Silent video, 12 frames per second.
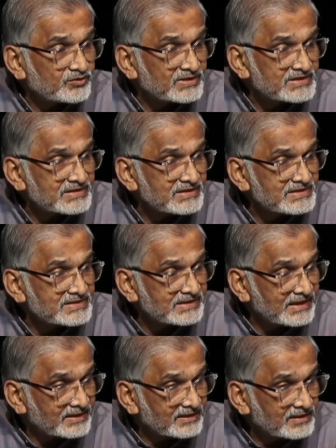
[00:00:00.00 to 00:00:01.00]
to us, he
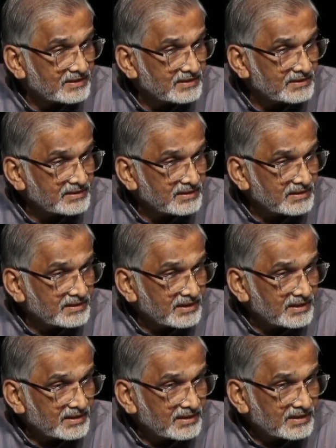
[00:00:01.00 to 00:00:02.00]
said
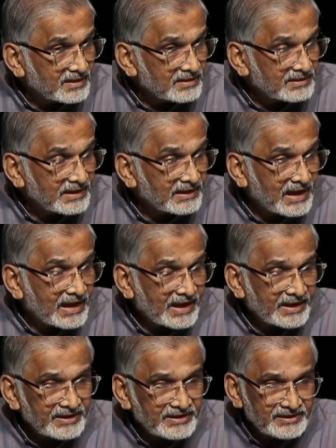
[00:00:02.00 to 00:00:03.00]
that
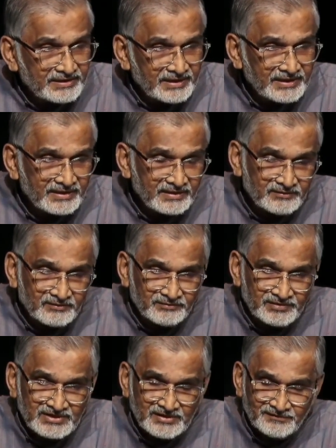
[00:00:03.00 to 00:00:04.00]
I intend
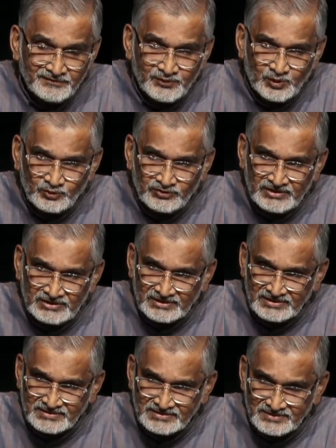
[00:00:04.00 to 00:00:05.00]
within few
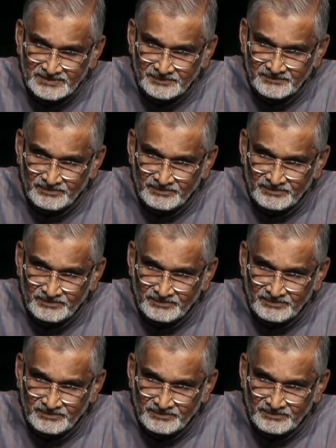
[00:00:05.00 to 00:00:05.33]
years